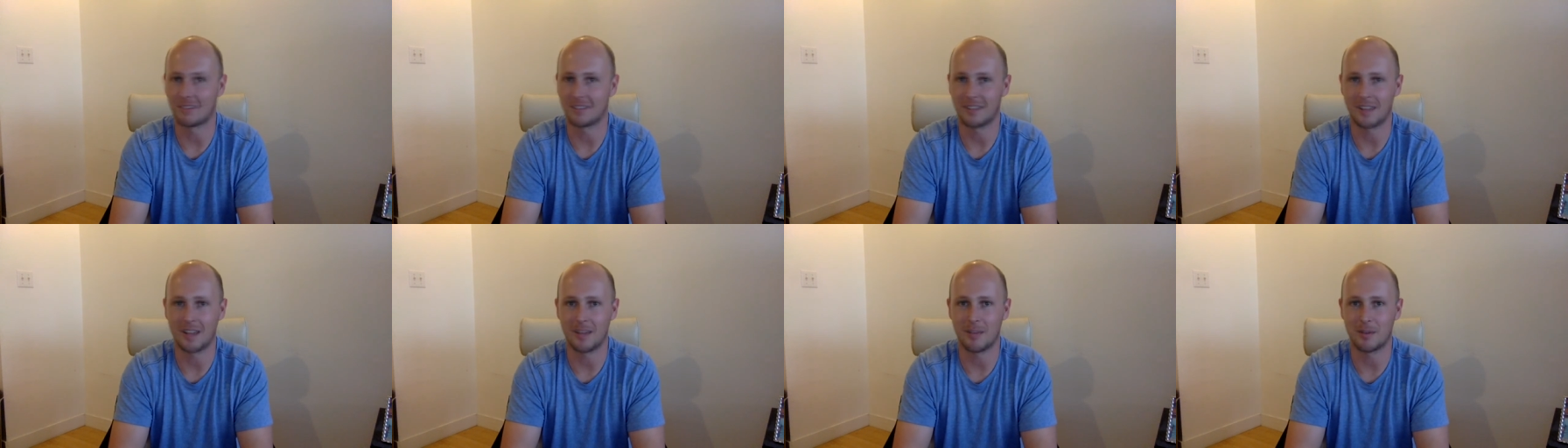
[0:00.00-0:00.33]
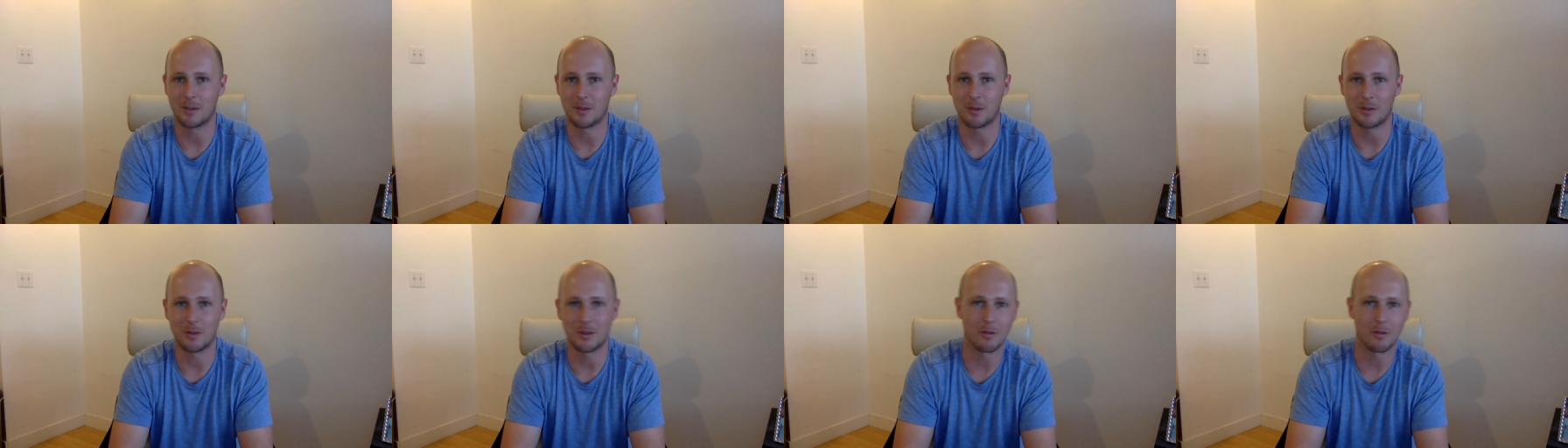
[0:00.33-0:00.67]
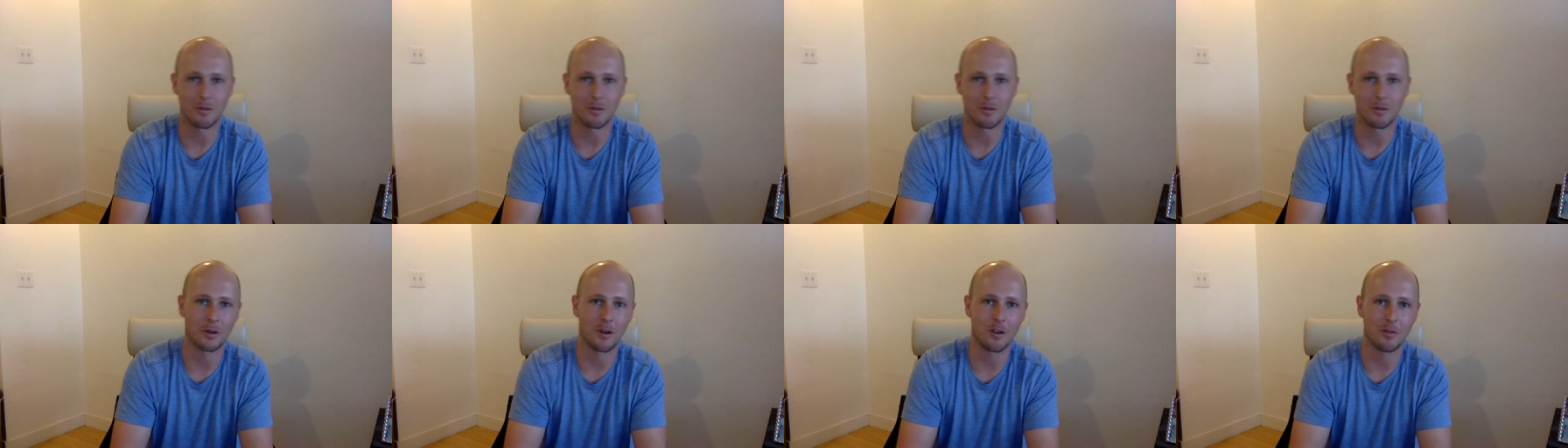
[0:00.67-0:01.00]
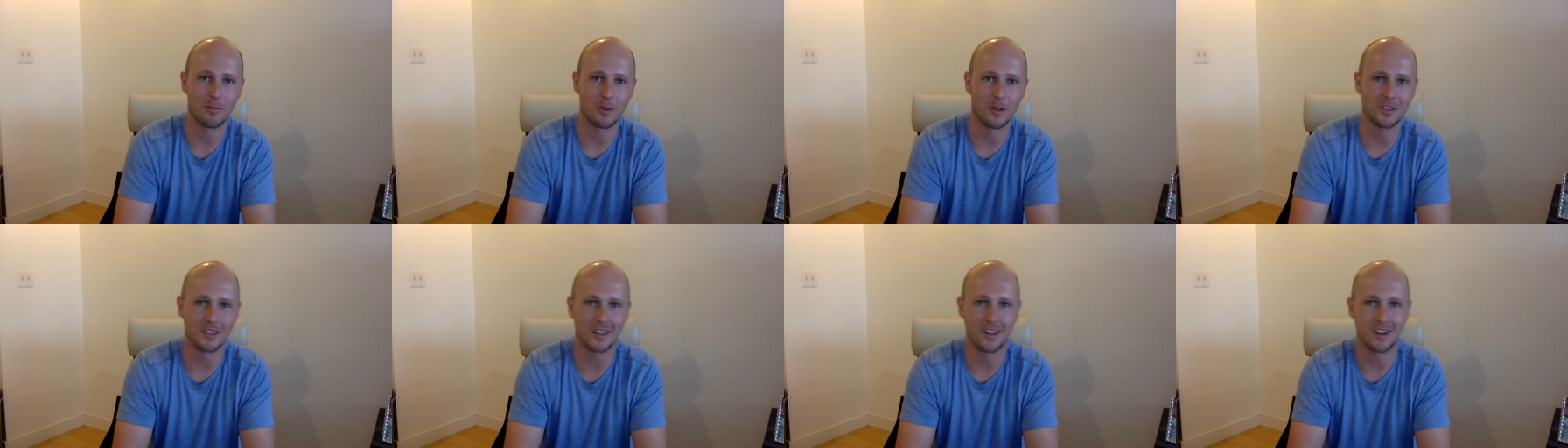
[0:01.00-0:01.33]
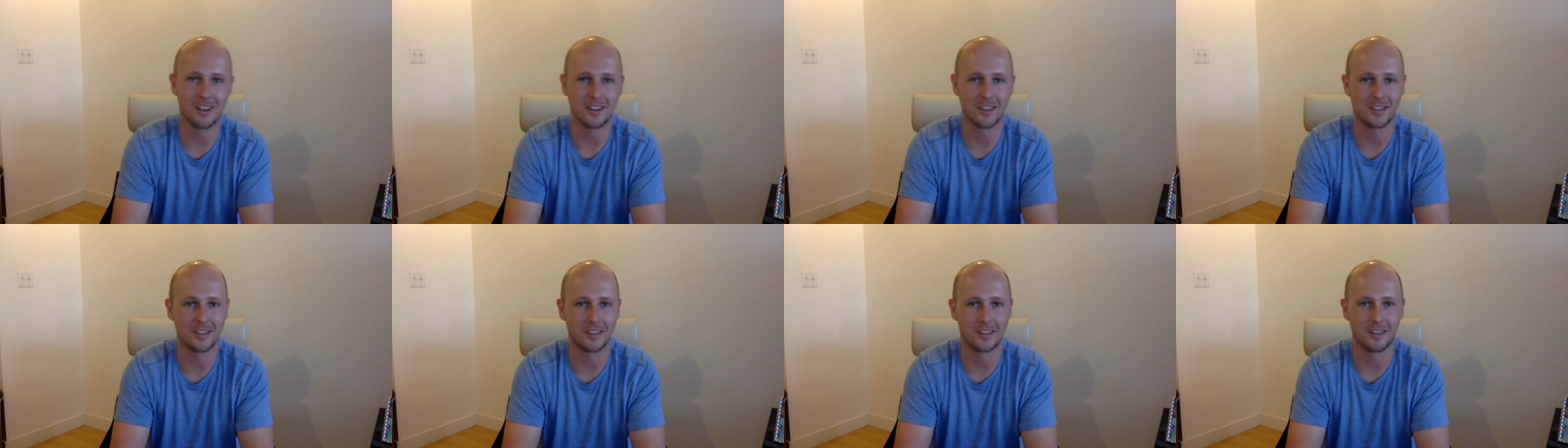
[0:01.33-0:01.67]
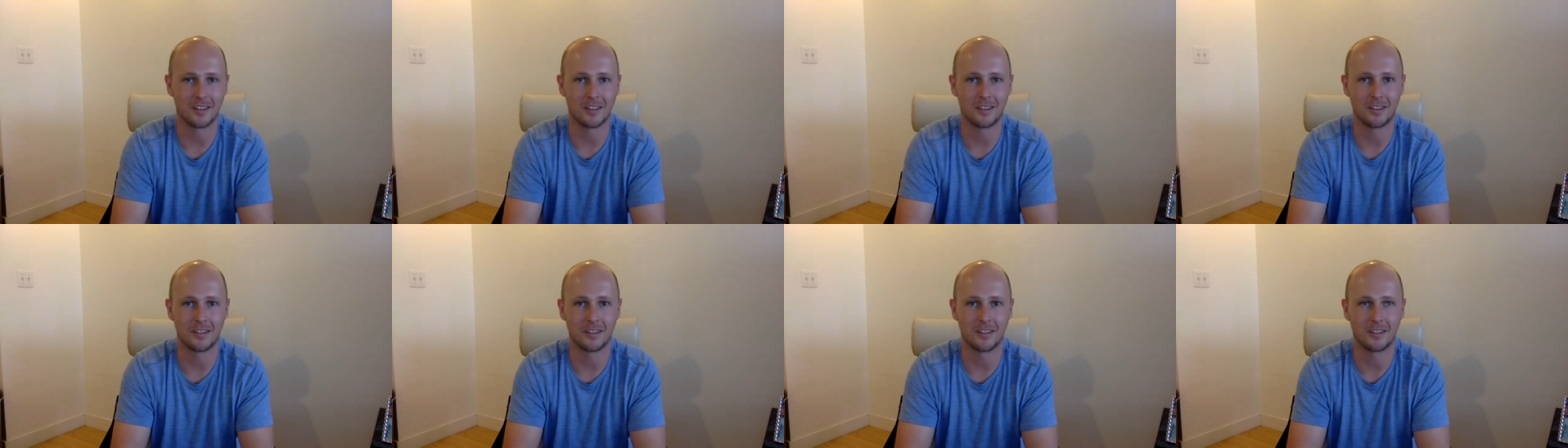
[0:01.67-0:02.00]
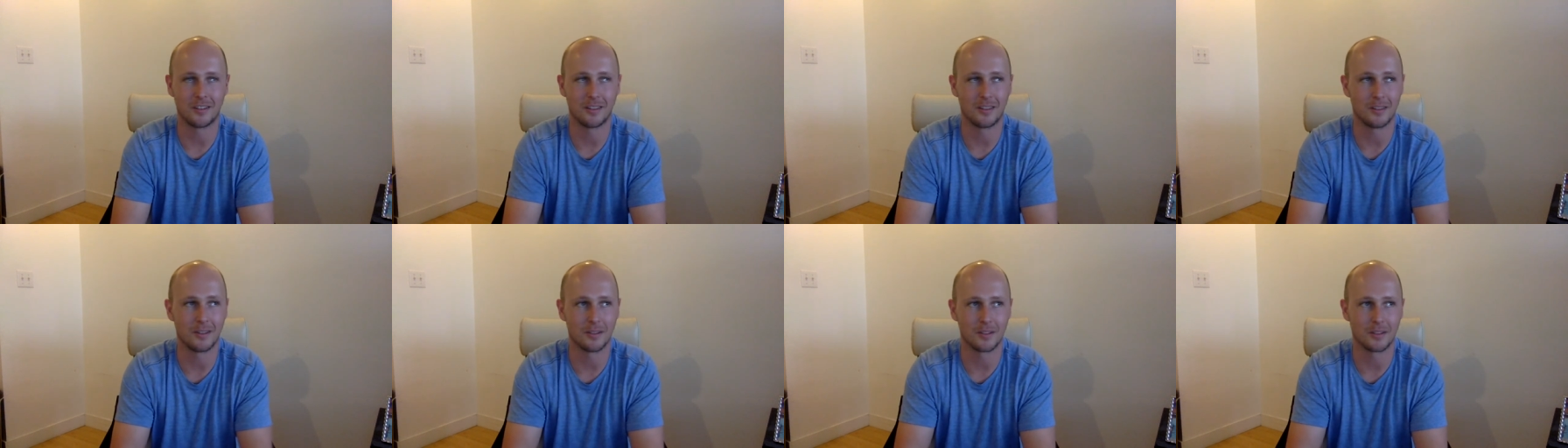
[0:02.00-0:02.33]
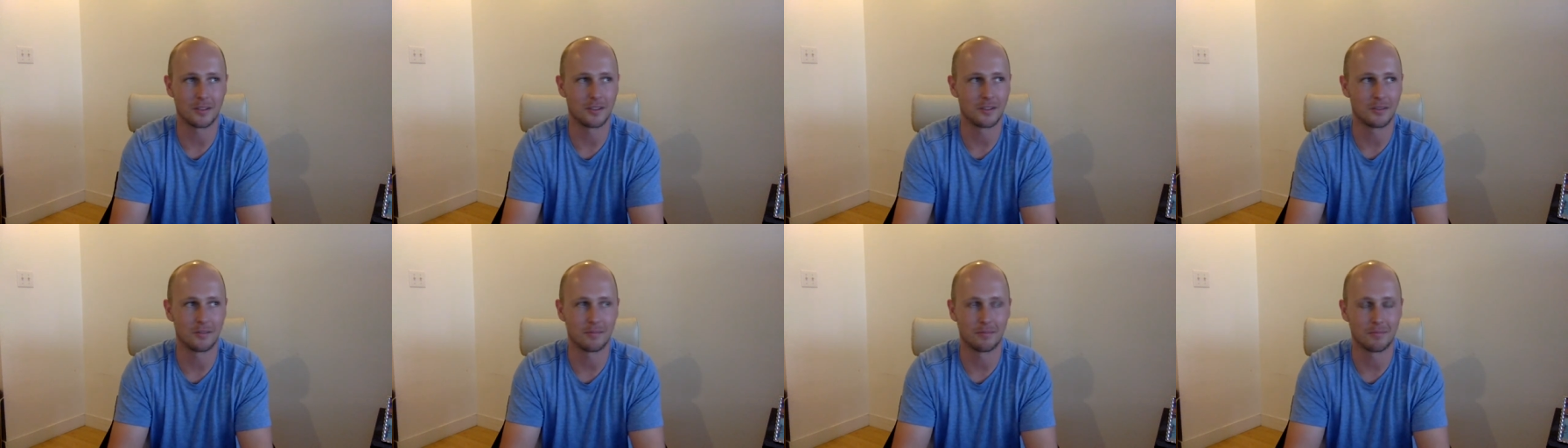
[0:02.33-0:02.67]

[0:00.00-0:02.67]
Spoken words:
life is always throwing curveballs at us, and there's